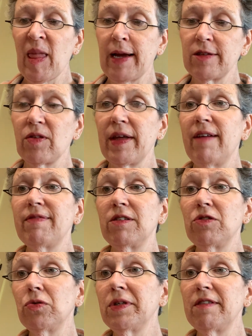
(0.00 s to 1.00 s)
So they have to
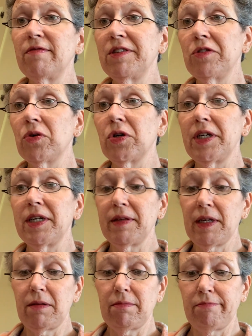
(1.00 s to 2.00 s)
do an inventory, and
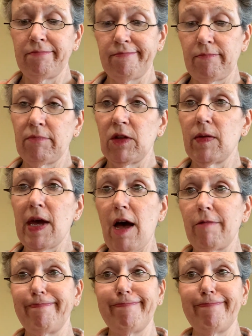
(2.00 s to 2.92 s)
then, yeah.